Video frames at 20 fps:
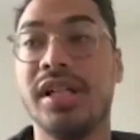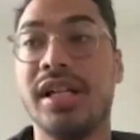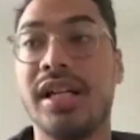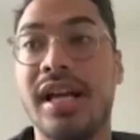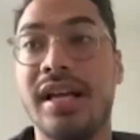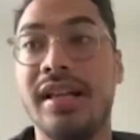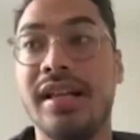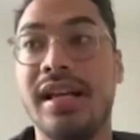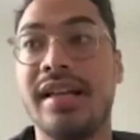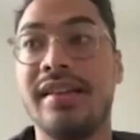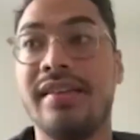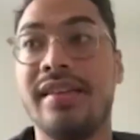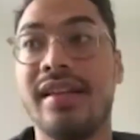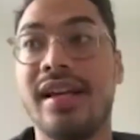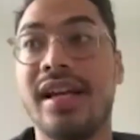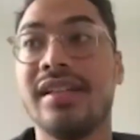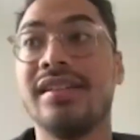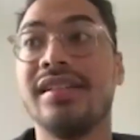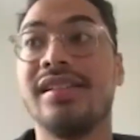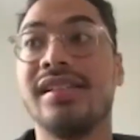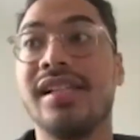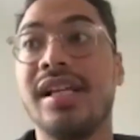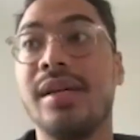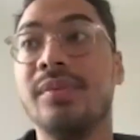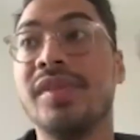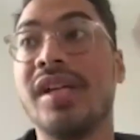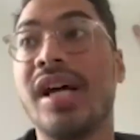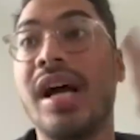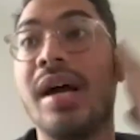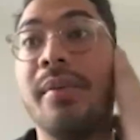And I think at the
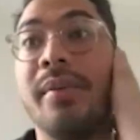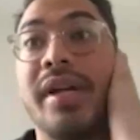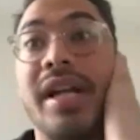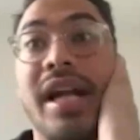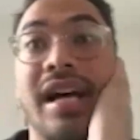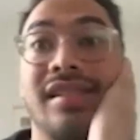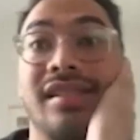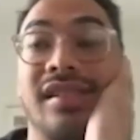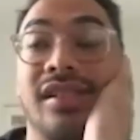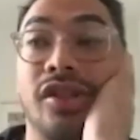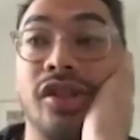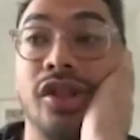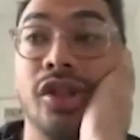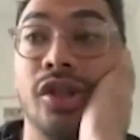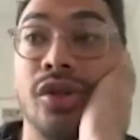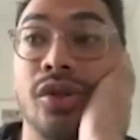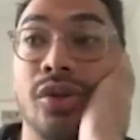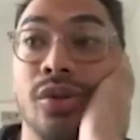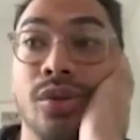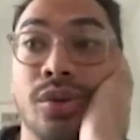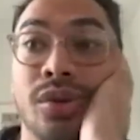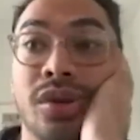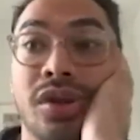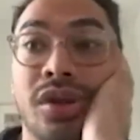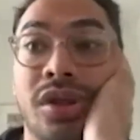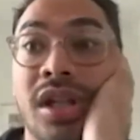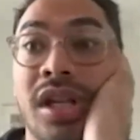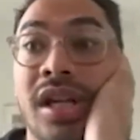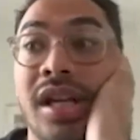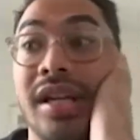same time, it has such a huge
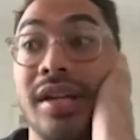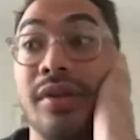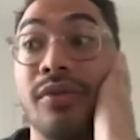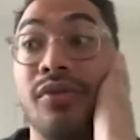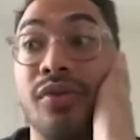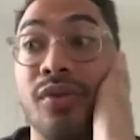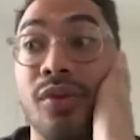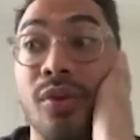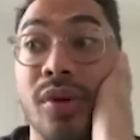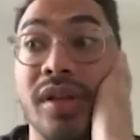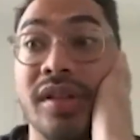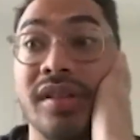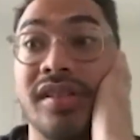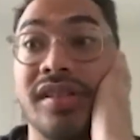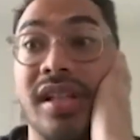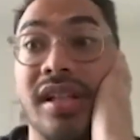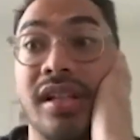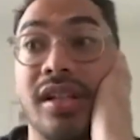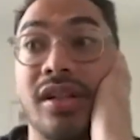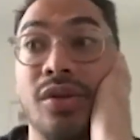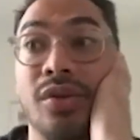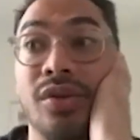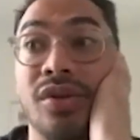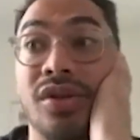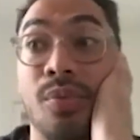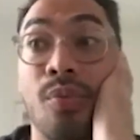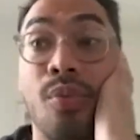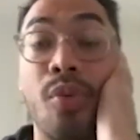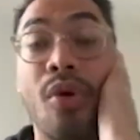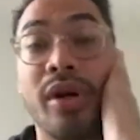influence and a huge
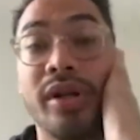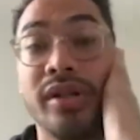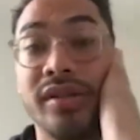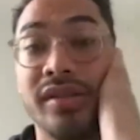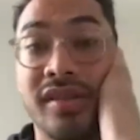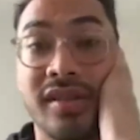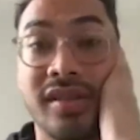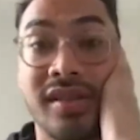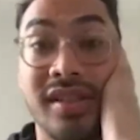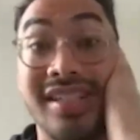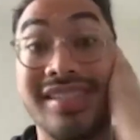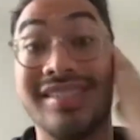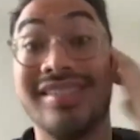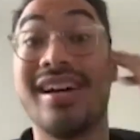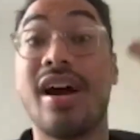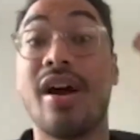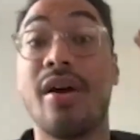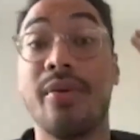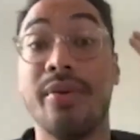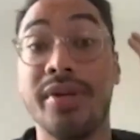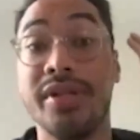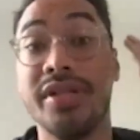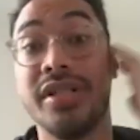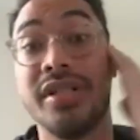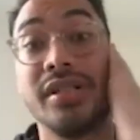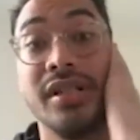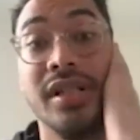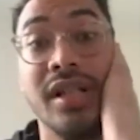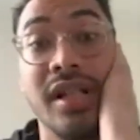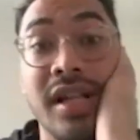importance to the entire
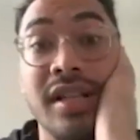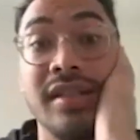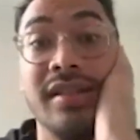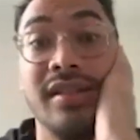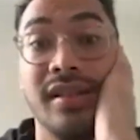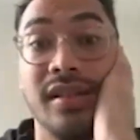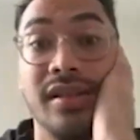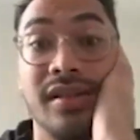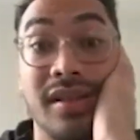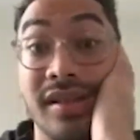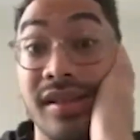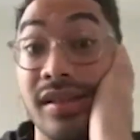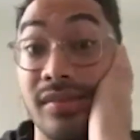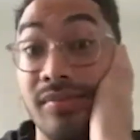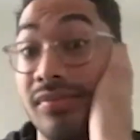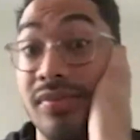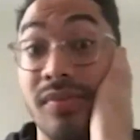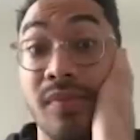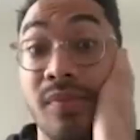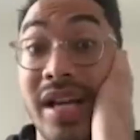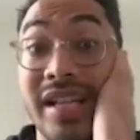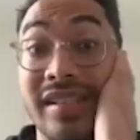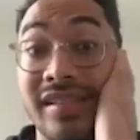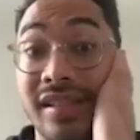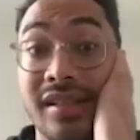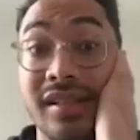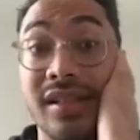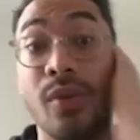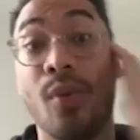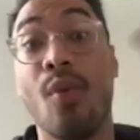region, to
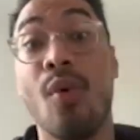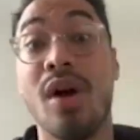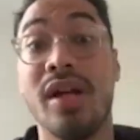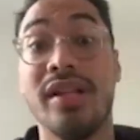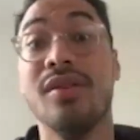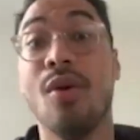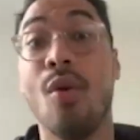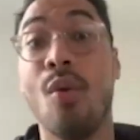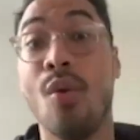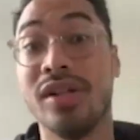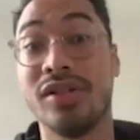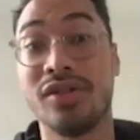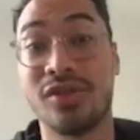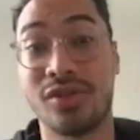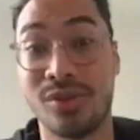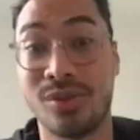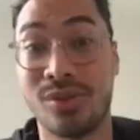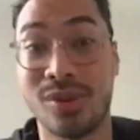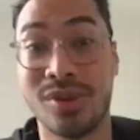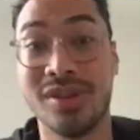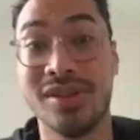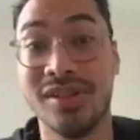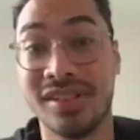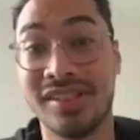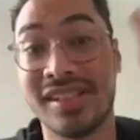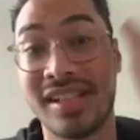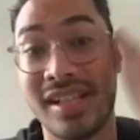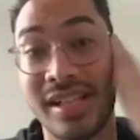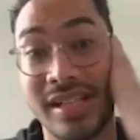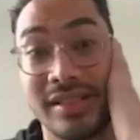basically what the Western world
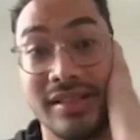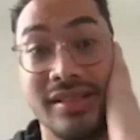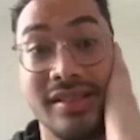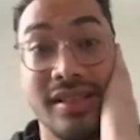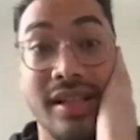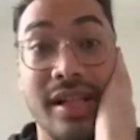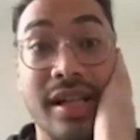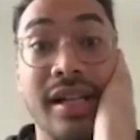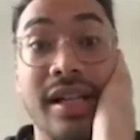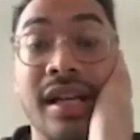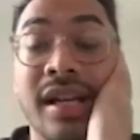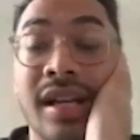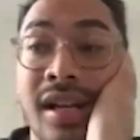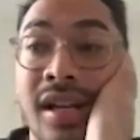looks like today.